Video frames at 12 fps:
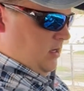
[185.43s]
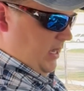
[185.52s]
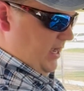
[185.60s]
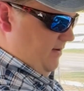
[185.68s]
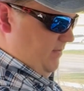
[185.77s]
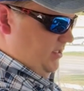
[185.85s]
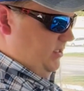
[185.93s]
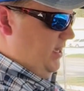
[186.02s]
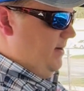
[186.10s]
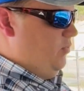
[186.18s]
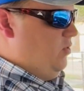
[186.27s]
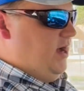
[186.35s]
At my
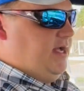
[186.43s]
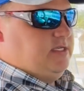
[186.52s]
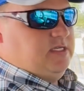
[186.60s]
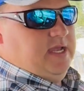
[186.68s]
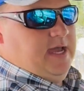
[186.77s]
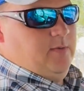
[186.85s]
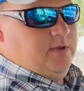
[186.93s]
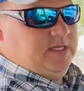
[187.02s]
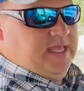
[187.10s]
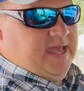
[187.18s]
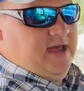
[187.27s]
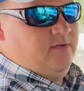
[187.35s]
stopwatch, I
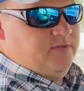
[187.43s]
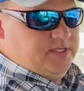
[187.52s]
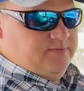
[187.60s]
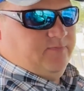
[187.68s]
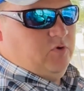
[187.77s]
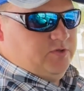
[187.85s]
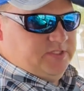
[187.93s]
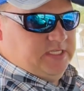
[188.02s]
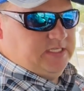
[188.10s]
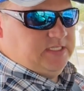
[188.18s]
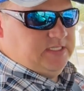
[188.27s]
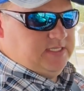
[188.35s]
would count this full
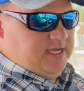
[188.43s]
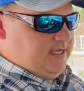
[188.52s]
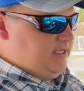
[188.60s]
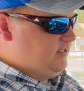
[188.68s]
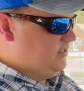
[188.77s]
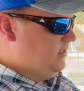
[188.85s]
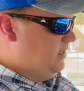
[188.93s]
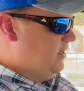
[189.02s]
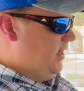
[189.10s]
60 seconds.